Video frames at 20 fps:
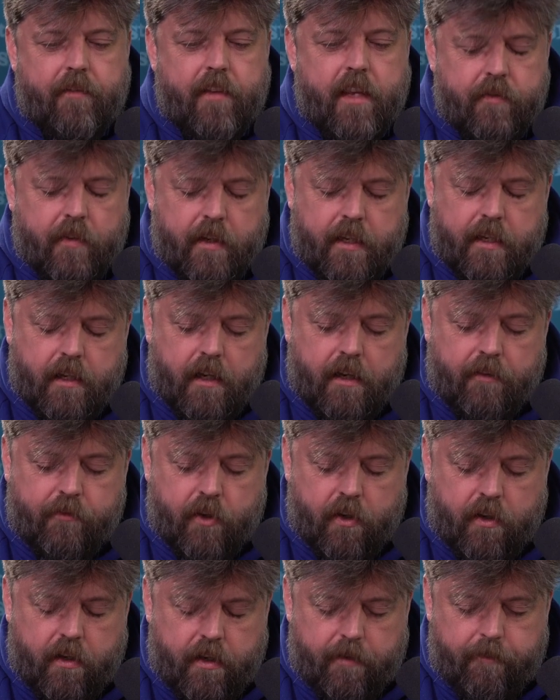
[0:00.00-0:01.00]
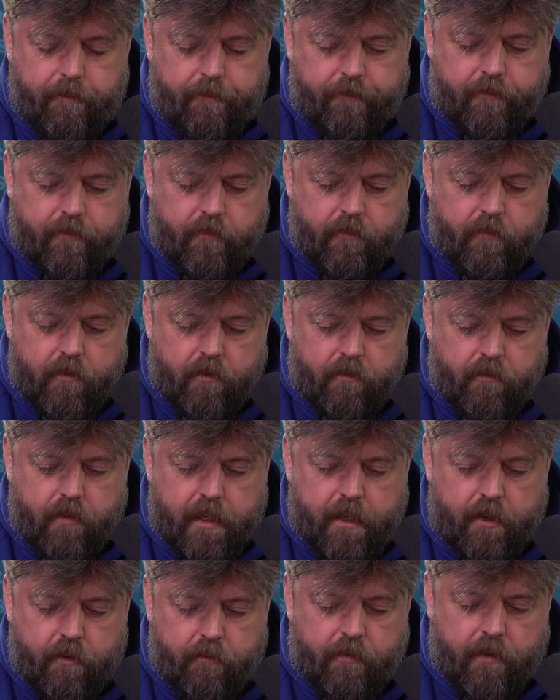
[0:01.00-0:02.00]
It's funny, I've got a
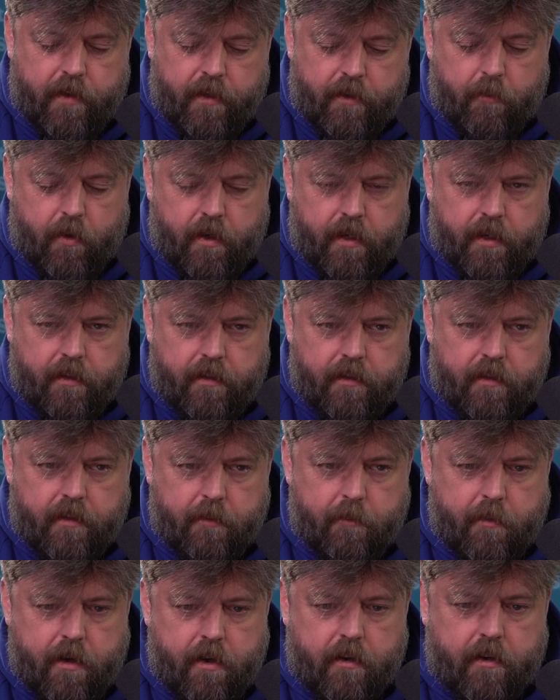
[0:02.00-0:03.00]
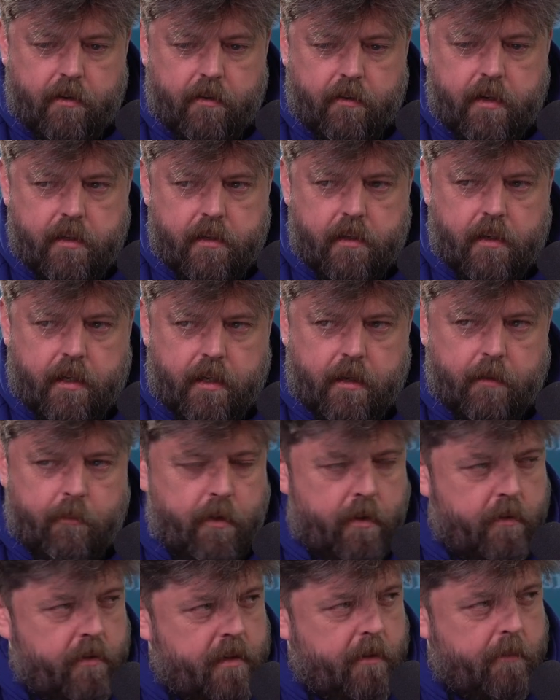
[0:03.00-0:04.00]
really good friend of mine in America. He's like a
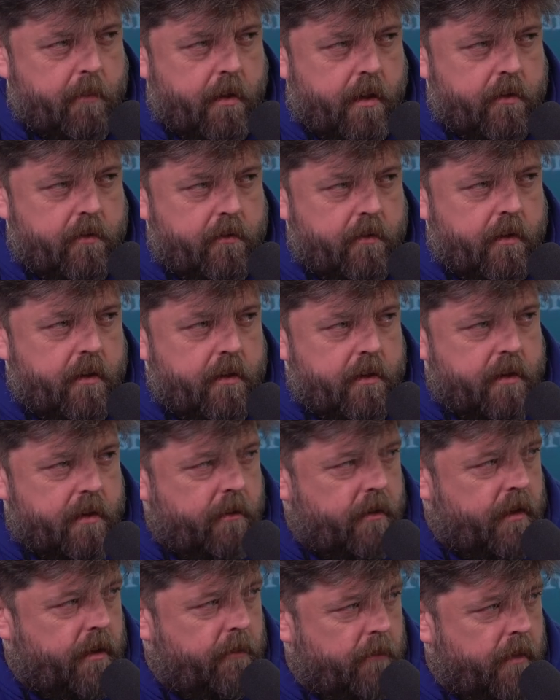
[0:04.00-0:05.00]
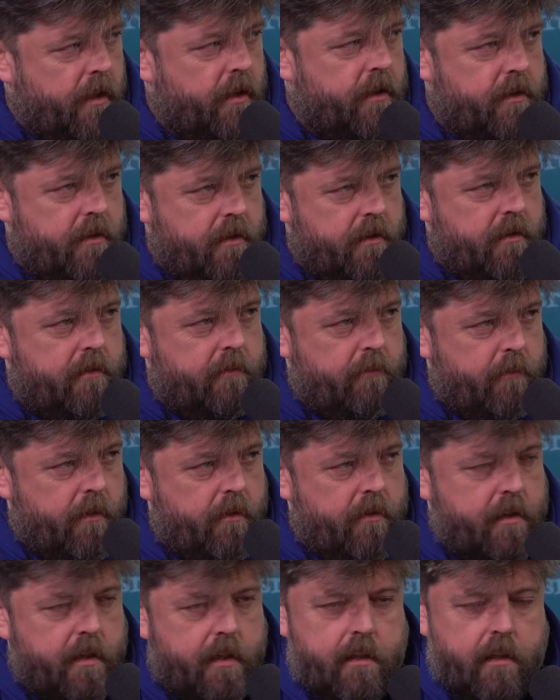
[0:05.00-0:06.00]
music master, so he masters
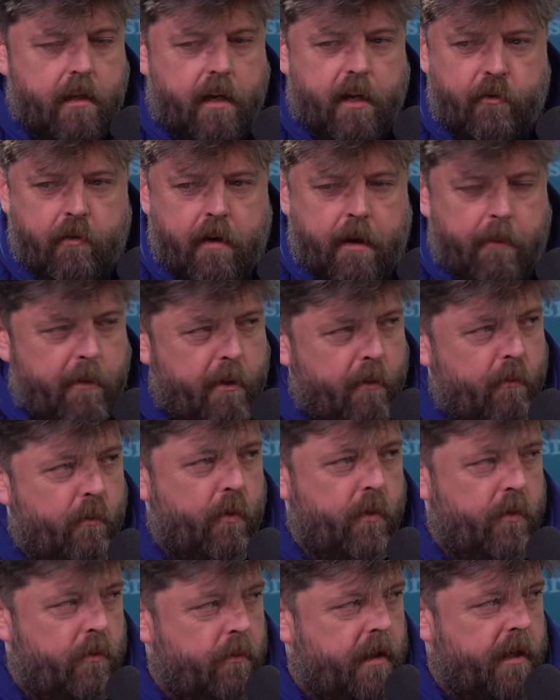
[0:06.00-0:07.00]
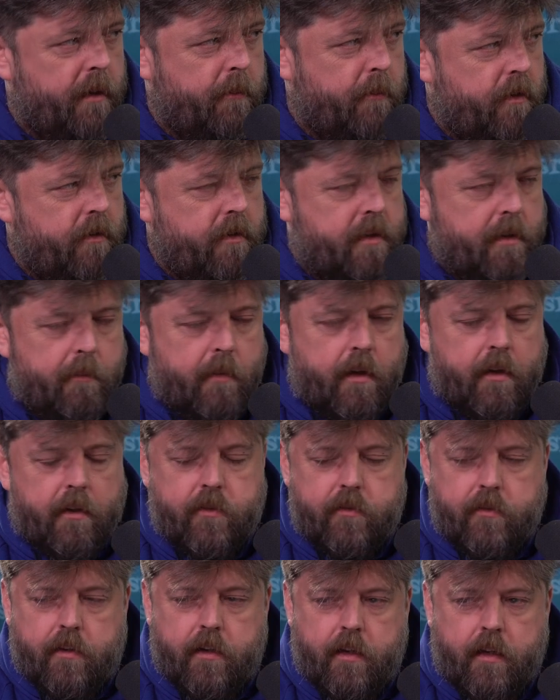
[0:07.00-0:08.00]
music. He's like a Grammy award-winning music
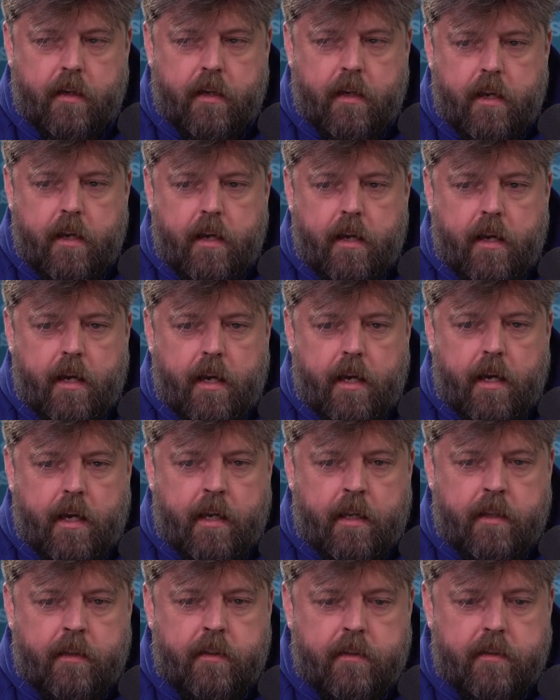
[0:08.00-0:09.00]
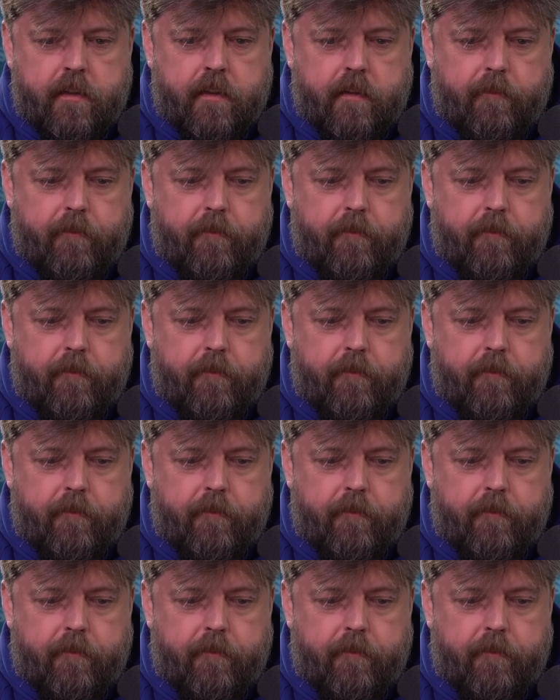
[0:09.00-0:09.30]
master. And